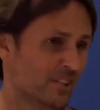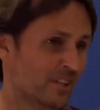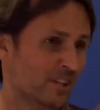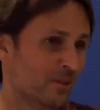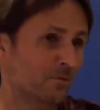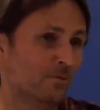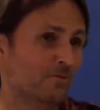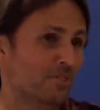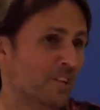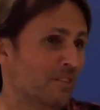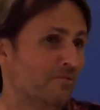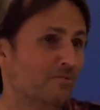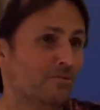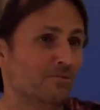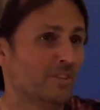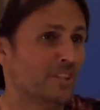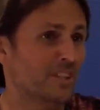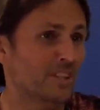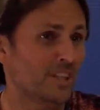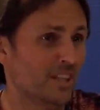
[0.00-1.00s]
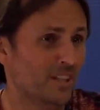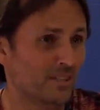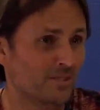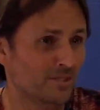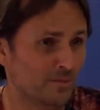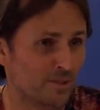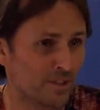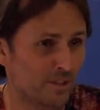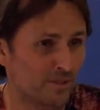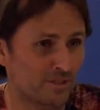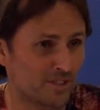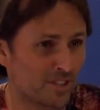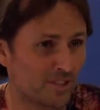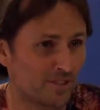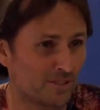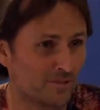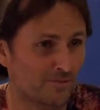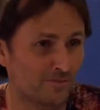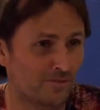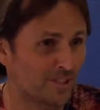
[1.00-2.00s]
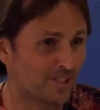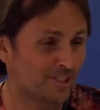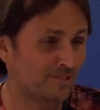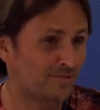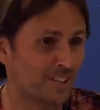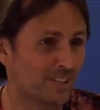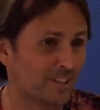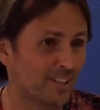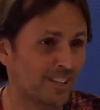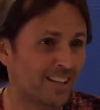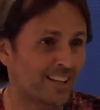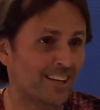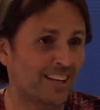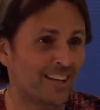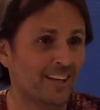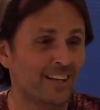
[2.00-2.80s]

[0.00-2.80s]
then I will never engage the process of forgiving